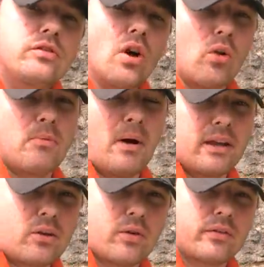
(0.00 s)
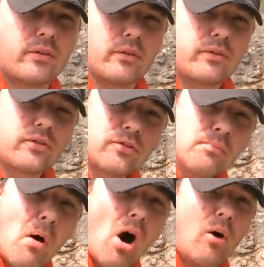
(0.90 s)
dolomite crystals,
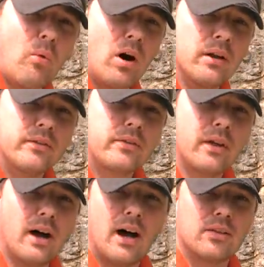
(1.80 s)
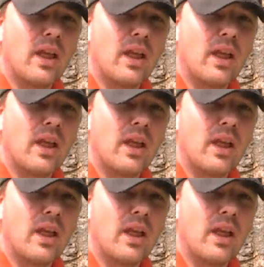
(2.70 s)
small ones, uh,